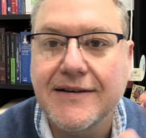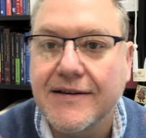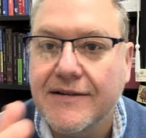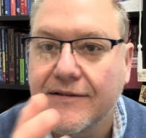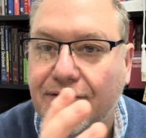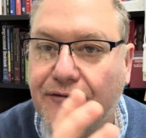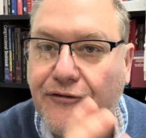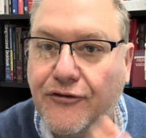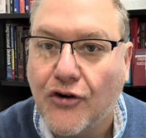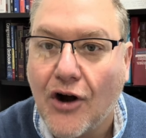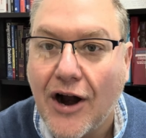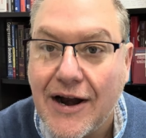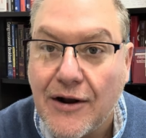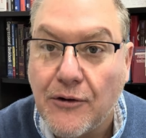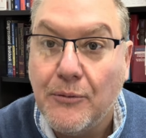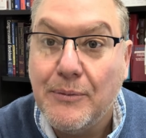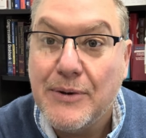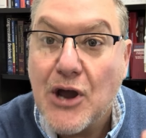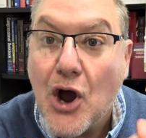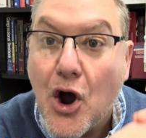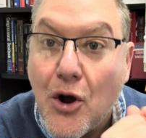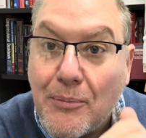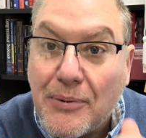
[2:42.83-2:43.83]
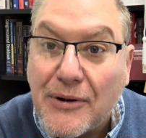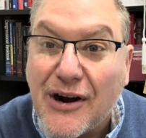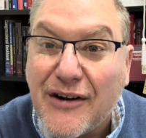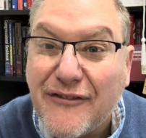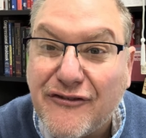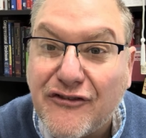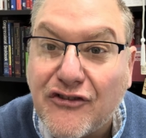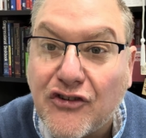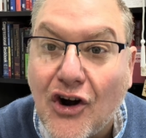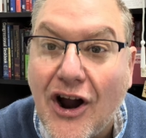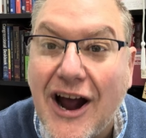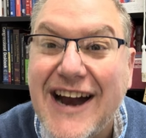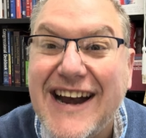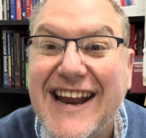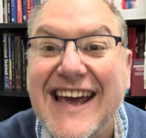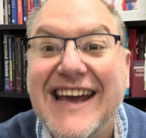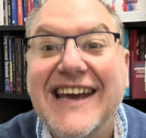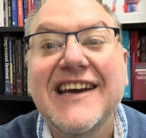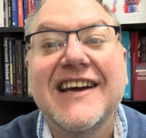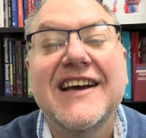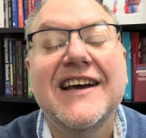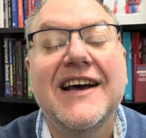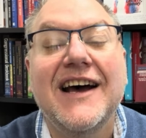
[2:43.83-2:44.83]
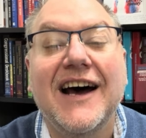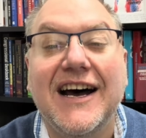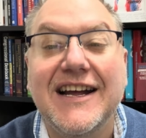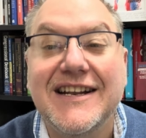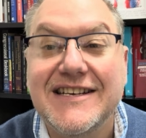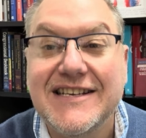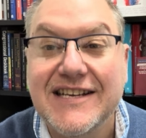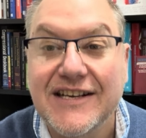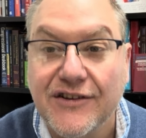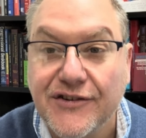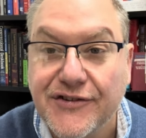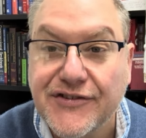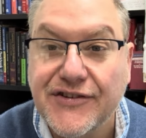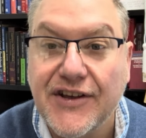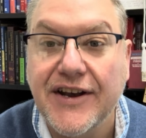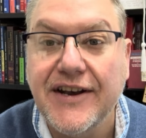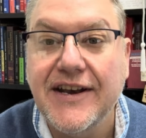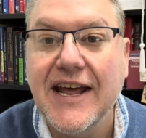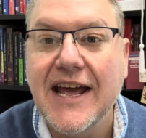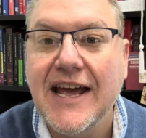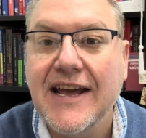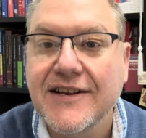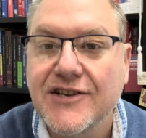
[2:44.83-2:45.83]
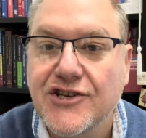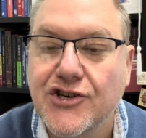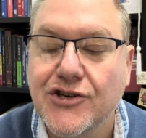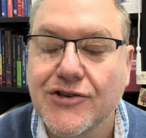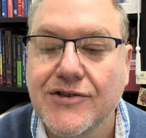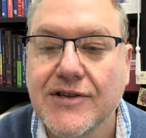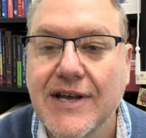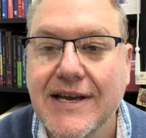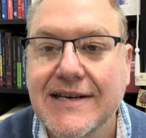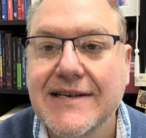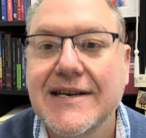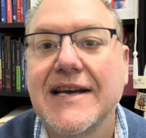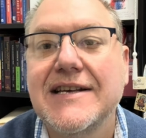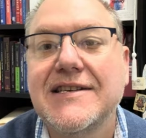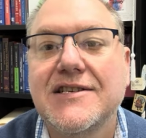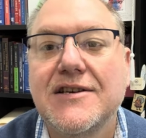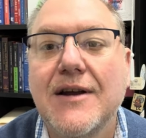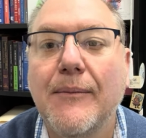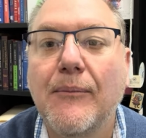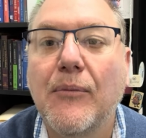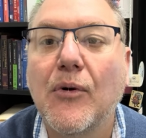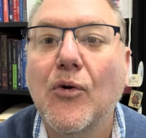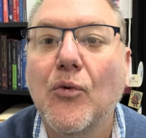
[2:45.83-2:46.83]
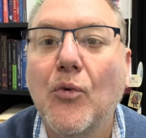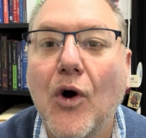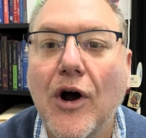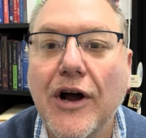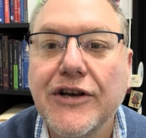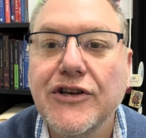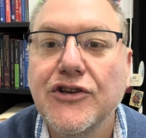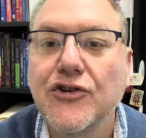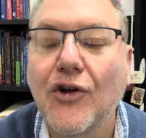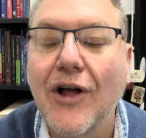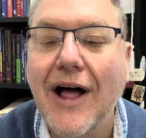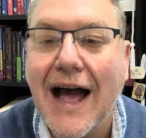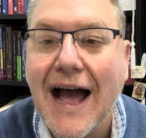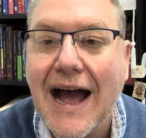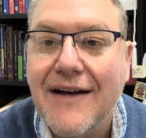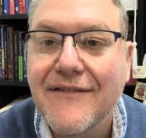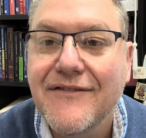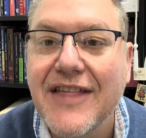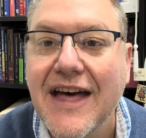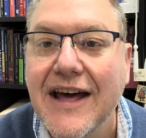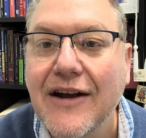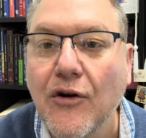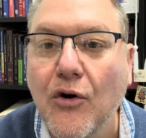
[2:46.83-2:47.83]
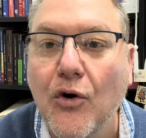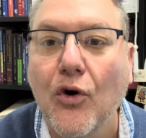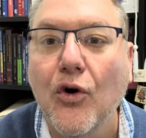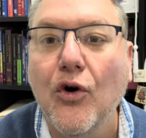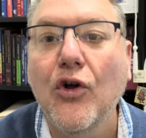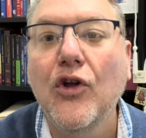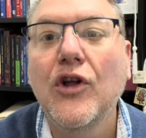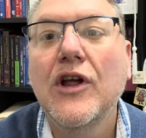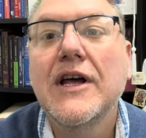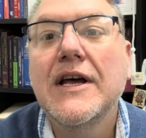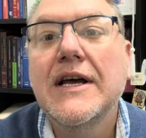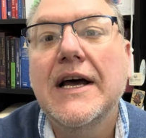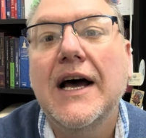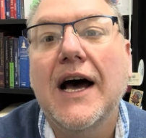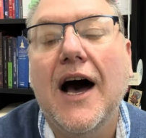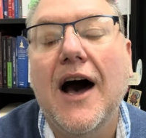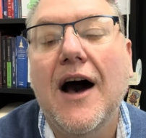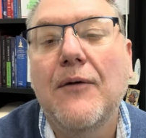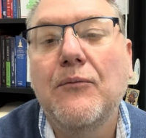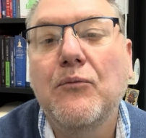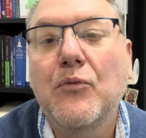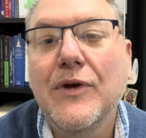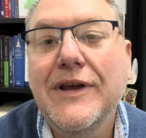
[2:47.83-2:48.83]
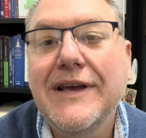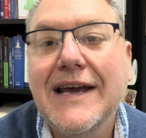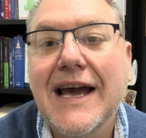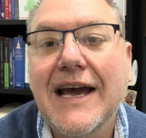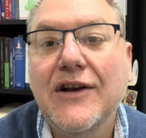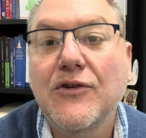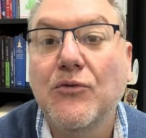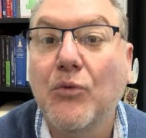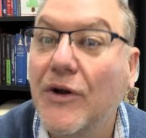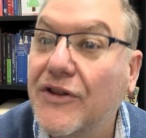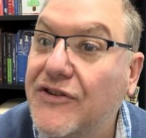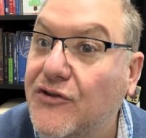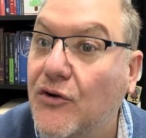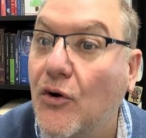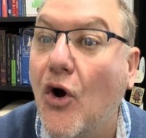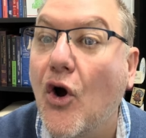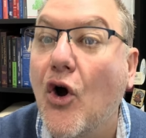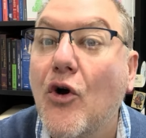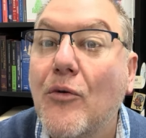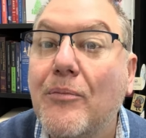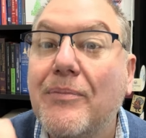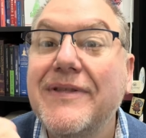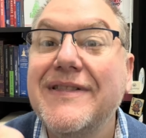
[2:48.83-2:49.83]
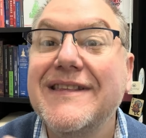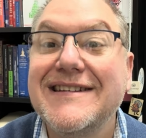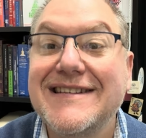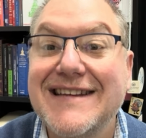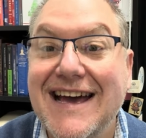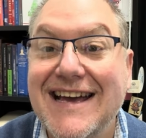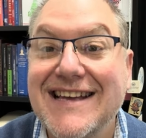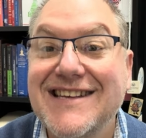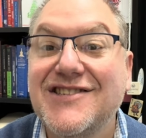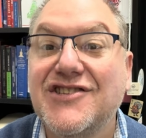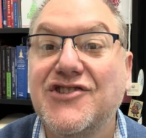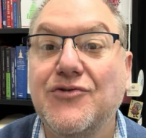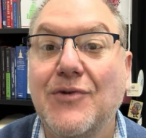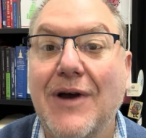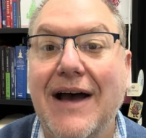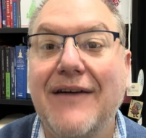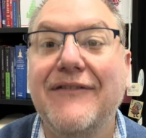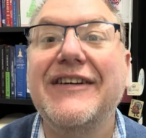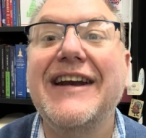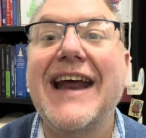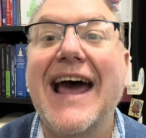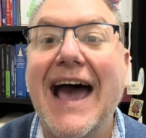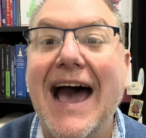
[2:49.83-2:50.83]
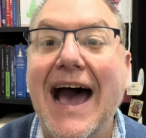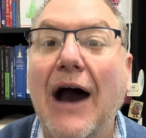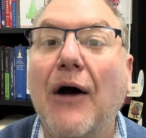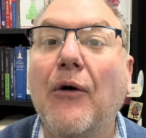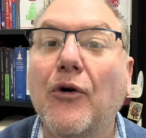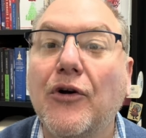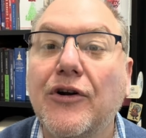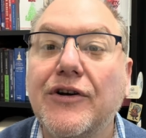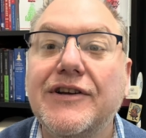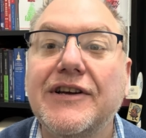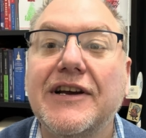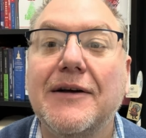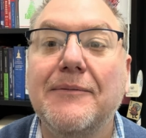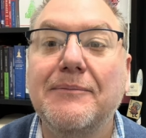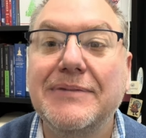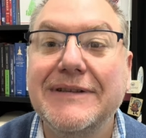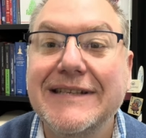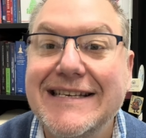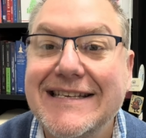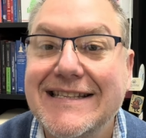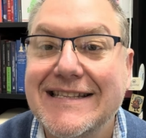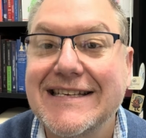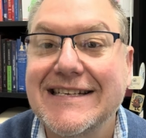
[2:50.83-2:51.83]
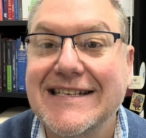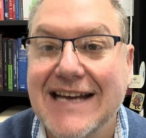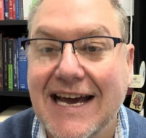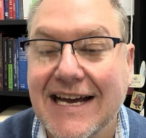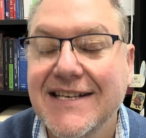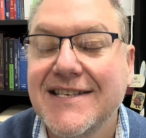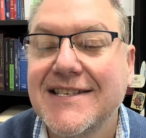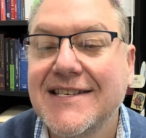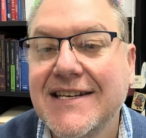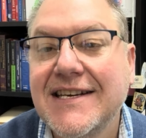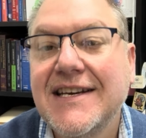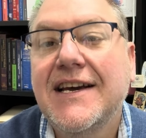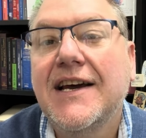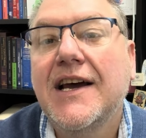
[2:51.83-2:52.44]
Friday will be open on Friday until Sunday, just like test number 1. You'll have that whole weekend. Once you open the test, you have an hour to complete the test.